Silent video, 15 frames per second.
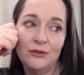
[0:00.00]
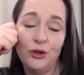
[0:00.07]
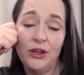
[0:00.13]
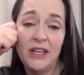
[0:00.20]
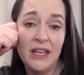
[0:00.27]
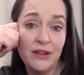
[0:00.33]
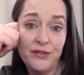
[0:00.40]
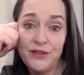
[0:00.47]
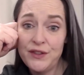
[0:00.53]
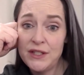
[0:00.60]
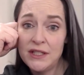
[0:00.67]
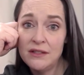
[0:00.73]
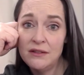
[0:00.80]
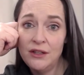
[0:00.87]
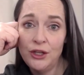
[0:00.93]
gift
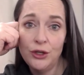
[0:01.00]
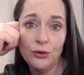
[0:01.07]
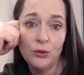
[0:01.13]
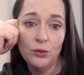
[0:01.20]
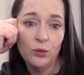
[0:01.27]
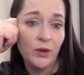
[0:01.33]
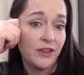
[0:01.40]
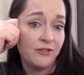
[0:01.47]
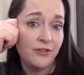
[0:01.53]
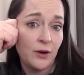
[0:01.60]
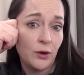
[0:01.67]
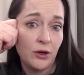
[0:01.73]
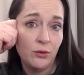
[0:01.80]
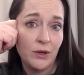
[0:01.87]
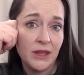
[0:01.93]
you with a
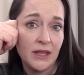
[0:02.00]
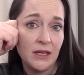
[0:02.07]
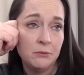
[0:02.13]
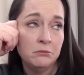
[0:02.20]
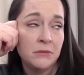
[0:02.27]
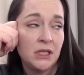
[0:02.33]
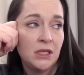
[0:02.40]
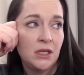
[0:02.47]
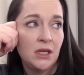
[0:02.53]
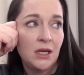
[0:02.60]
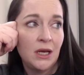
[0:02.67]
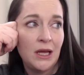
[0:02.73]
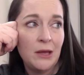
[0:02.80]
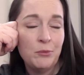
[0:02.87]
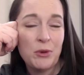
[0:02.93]
photo with them,
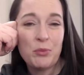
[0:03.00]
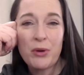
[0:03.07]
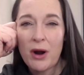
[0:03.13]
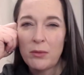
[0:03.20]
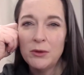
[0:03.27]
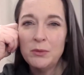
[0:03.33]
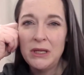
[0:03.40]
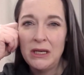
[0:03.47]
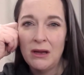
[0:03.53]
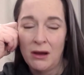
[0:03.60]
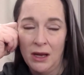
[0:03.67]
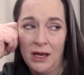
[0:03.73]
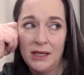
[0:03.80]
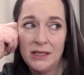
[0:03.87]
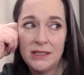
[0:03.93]
but probably
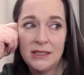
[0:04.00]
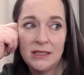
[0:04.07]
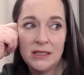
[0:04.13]
not.